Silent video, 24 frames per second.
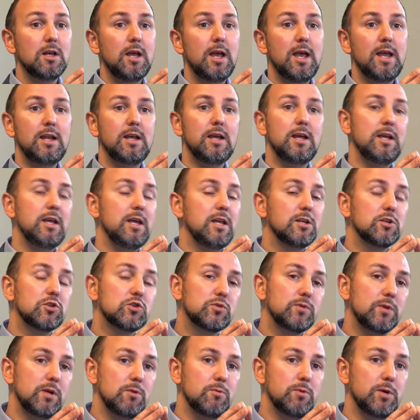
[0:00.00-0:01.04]
and an
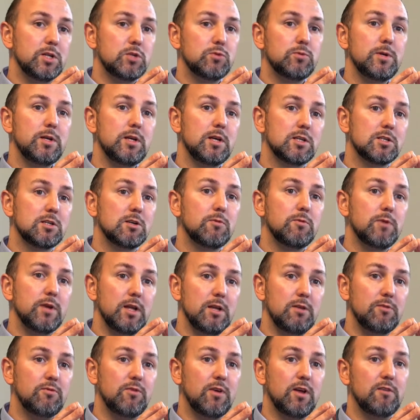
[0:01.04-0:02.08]
industry which we as
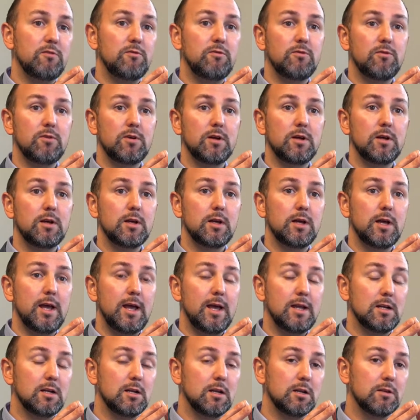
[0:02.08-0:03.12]
Larive have
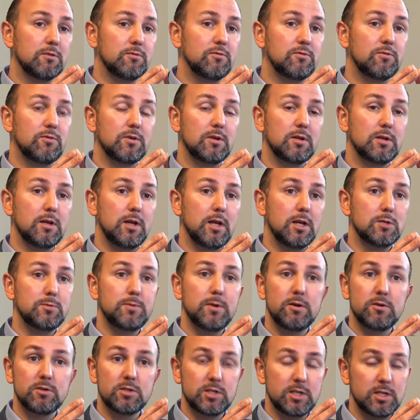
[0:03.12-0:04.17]
had a lot of
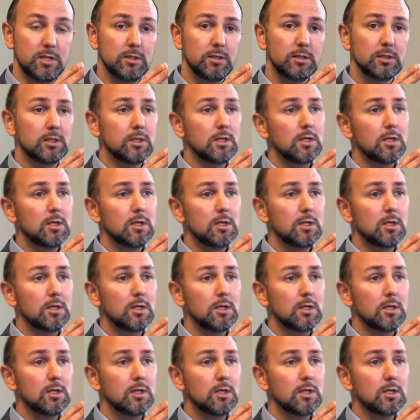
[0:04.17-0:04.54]
experience in.